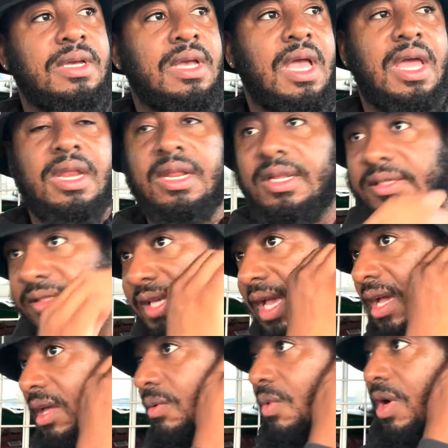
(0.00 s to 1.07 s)
And then the
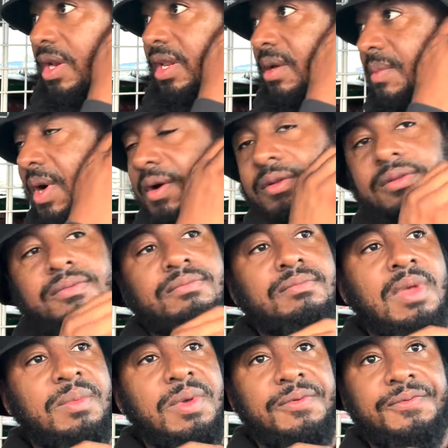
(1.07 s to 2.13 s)
second one in about
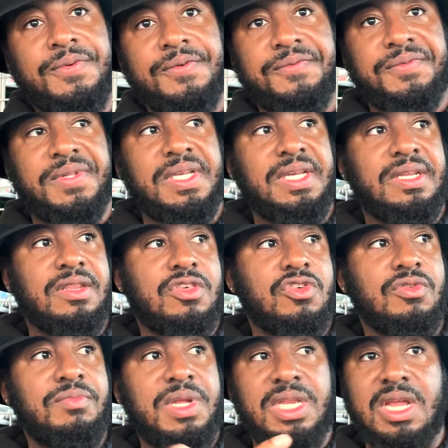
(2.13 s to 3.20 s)
maybe 15.
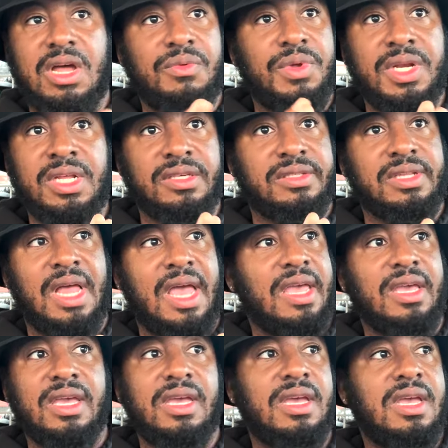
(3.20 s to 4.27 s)
Should be done with this like
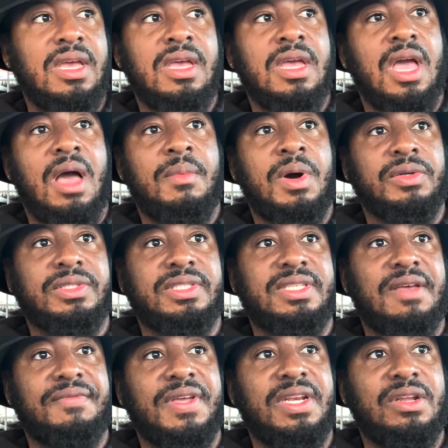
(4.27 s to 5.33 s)
about
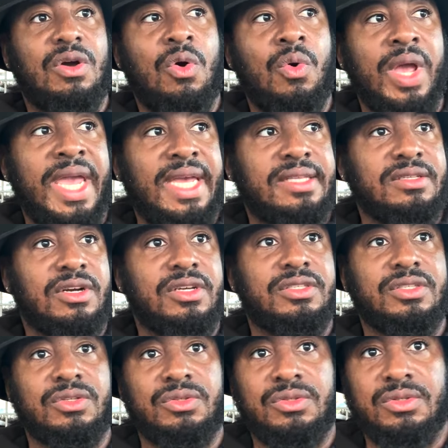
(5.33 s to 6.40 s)
7 or 8 or
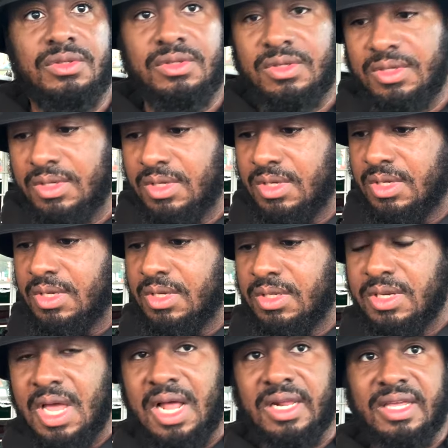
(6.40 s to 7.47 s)
so.
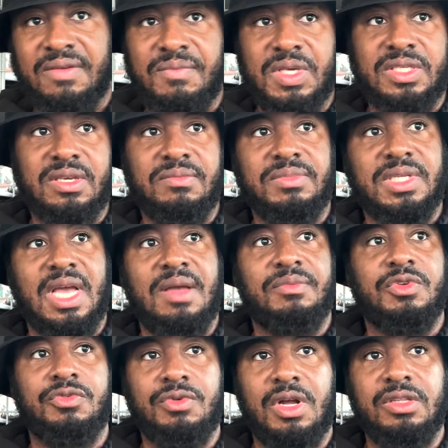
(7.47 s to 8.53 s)
That'll give me some time
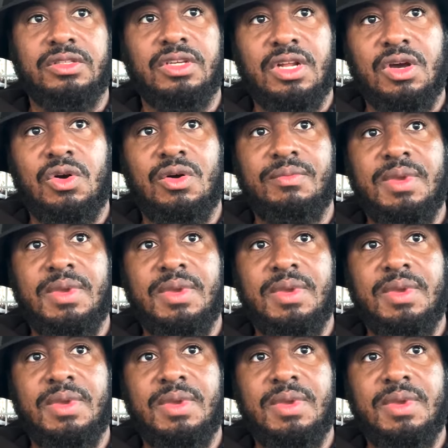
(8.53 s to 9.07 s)
to run to the Home